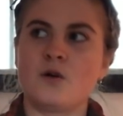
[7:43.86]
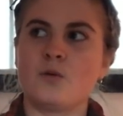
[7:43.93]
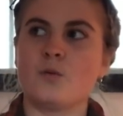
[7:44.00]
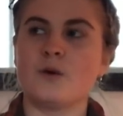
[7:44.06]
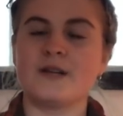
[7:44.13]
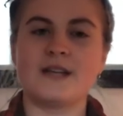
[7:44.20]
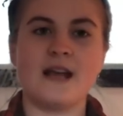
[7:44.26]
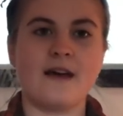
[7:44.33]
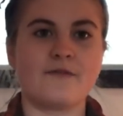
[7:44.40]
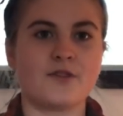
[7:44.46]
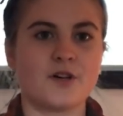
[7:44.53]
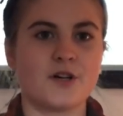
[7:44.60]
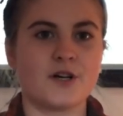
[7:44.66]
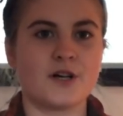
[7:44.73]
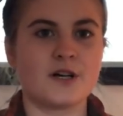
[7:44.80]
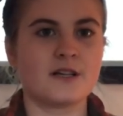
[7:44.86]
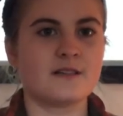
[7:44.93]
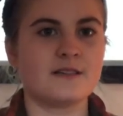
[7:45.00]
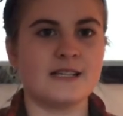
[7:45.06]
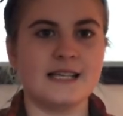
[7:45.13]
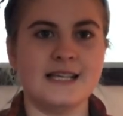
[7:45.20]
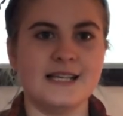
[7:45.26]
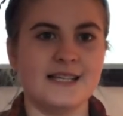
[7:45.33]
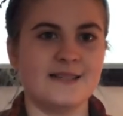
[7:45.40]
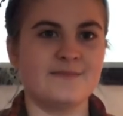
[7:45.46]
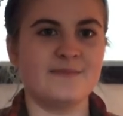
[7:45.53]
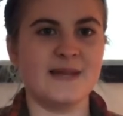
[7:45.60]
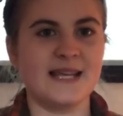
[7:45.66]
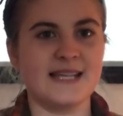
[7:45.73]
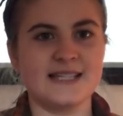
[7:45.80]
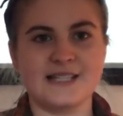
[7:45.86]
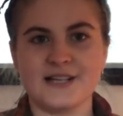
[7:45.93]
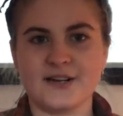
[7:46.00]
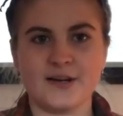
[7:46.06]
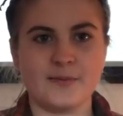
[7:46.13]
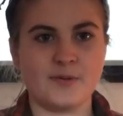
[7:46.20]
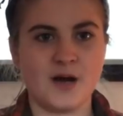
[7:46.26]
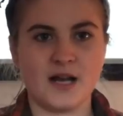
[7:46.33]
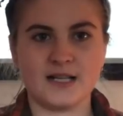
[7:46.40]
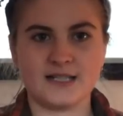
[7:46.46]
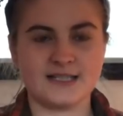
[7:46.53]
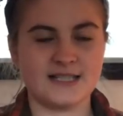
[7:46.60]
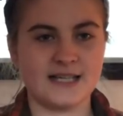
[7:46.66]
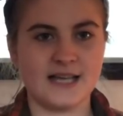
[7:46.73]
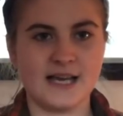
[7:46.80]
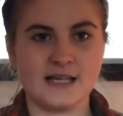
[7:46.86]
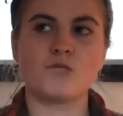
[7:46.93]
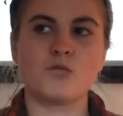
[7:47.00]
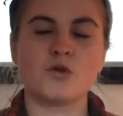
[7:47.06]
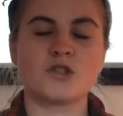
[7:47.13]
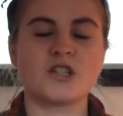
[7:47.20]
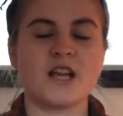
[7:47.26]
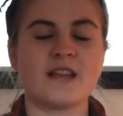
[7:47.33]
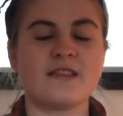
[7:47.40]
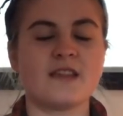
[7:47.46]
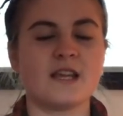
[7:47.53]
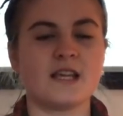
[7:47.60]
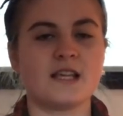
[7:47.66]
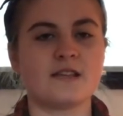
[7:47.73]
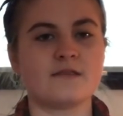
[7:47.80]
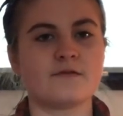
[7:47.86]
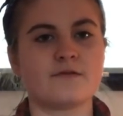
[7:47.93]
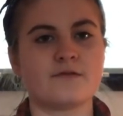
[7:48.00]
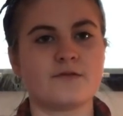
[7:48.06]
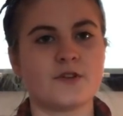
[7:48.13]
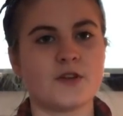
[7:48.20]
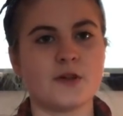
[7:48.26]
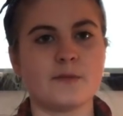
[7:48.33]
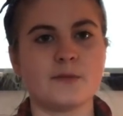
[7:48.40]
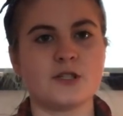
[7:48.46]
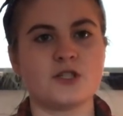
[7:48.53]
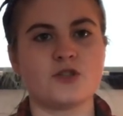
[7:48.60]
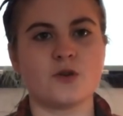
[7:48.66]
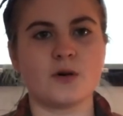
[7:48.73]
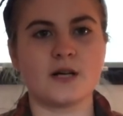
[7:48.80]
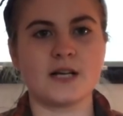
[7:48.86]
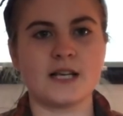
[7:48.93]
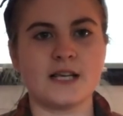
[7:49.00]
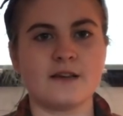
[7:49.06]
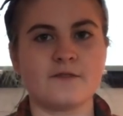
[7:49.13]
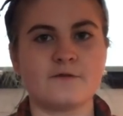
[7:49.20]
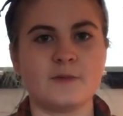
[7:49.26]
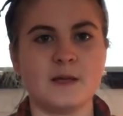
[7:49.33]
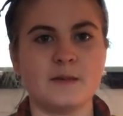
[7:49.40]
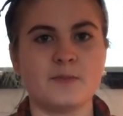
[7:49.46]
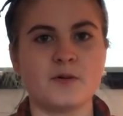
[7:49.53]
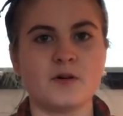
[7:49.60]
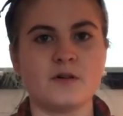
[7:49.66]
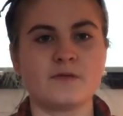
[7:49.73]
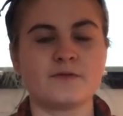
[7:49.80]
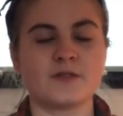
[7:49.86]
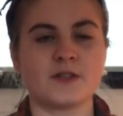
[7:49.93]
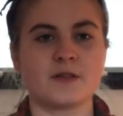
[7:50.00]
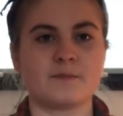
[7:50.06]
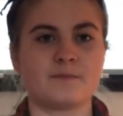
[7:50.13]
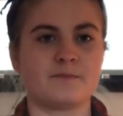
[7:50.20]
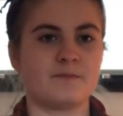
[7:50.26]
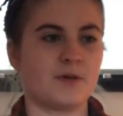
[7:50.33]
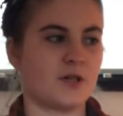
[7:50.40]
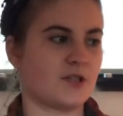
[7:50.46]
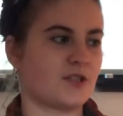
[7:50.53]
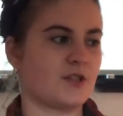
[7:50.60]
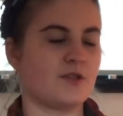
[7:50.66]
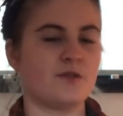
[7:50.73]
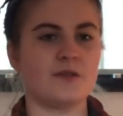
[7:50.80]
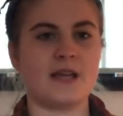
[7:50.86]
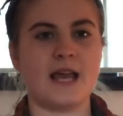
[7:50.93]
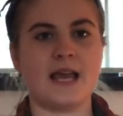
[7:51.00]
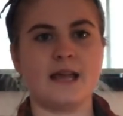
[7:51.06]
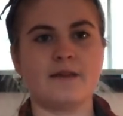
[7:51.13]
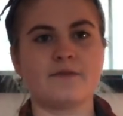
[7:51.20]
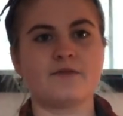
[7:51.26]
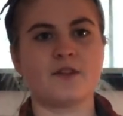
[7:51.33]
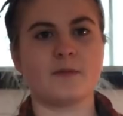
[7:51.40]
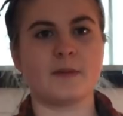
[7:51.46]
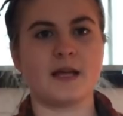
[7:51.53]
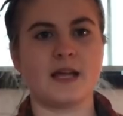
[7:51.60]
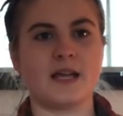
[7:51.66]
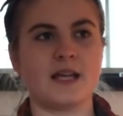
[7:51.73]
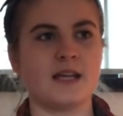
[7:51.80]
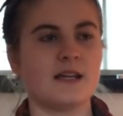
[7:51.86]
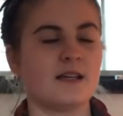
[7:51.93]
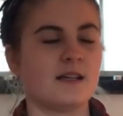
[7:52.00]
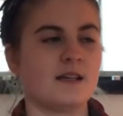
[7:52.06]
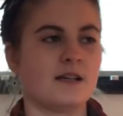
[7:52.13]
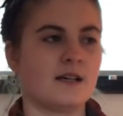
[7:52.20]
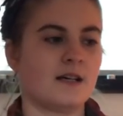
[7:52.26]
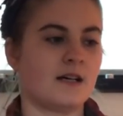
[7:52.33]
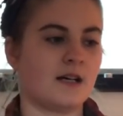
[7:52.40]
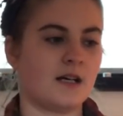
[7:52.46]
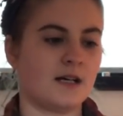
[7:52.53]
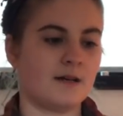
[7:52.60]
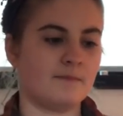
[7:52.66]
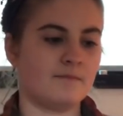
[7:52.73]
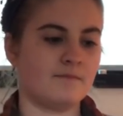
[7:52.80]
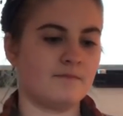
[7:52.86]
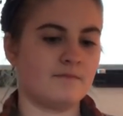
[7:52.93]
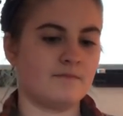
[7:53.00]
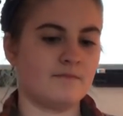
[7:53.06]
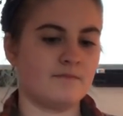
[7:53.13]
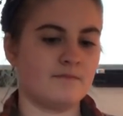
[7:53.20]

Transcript: would never eat meat and dairy products again, which I think for the majority of people, for the person who came from a, you